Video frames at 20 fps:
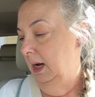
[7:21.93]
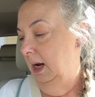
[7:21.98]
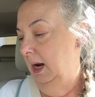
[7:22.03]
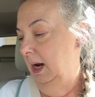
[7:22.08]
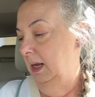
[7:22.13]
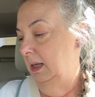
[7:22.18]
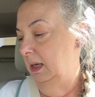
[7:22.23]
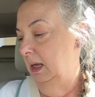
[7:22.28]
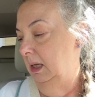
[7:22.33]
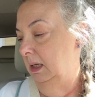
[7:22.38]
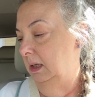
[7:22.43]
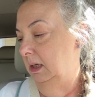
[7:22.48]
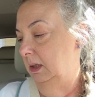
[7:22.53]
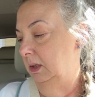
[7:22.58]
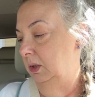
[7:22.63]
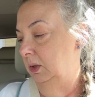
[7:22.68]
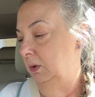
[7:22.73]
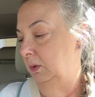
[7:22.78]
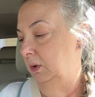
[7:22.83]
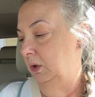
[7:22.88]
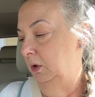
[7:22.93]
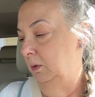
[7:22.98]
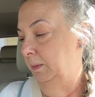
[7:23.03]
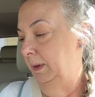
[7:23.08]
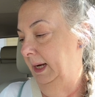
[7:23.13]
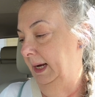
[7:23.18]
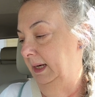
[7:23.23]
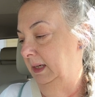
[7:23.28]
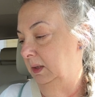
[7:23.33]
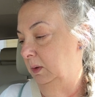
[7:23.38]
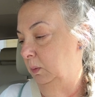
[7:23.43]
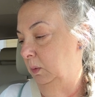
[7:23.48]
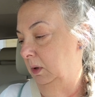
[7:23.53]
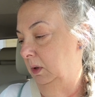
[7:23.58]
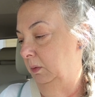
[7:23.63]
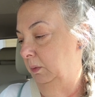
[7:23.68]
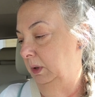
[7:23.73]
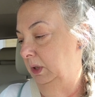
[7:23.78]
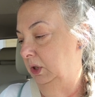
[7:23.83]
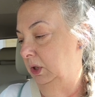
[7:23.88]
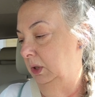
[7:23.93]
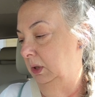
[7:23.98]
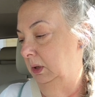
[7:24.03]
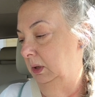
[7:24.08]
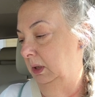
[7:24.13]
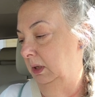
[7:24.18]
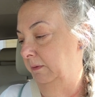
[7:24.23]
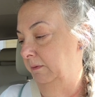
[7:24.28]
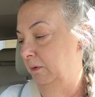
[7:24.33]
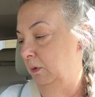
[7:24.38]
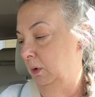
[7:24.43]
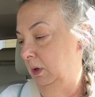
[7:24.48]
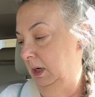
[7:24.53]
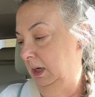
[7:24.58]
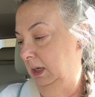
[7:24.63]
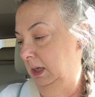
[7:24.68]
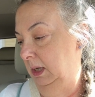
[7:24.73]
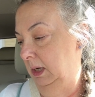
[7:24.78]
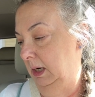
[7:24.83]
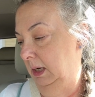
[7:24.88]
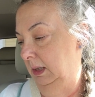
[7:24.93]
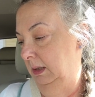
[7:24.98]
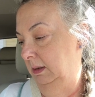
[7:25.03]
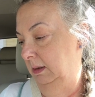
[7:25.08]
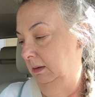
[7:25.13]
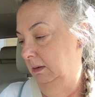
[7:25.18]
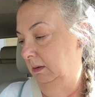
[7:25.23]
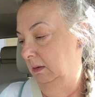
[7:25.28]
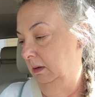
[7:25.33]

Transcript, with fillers: and then the two tote bags were originally four ninety-nine.